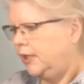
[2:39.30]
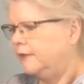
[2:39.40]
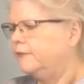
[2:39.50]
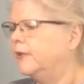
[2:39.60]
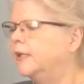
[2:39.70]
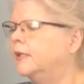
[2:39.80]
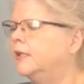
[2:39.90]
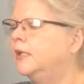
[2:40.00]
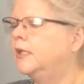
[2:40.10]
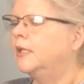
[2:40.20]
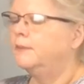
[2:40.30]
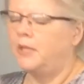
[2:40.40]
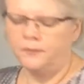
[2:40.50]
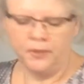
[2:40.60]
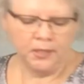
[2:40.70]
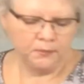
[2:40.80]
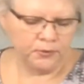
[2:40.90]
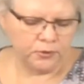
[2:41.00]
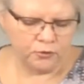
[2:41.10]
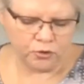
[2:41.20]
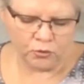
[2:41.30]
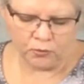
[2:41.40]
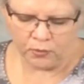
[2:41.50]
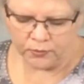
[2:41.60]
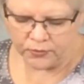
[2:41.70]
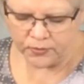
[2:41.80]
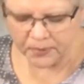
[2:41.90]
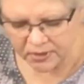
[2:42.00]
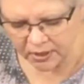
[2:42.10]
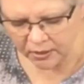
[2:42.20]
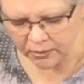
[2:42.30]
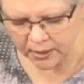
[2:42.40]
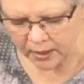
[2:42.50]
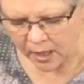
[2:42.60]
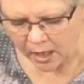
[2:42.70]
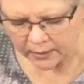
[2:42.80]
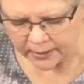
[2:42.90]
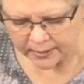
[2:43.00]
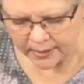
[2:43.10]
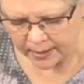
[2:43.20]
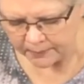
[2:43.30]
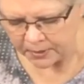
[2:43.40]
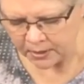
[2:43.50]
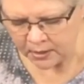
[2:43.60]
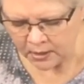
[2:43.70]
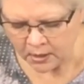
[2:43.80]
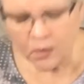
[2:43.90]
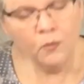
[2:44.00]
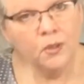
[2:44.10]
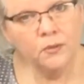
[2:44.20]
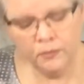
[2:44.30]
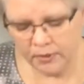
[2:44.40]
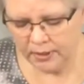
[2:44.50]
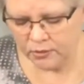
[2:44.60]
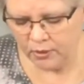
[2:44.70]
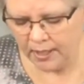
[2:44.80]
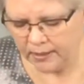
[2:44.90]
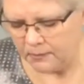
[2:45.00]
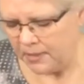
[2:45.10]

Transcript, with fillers: kind of fun about being able to use short roses, particularly at a holiday time when we're really trying to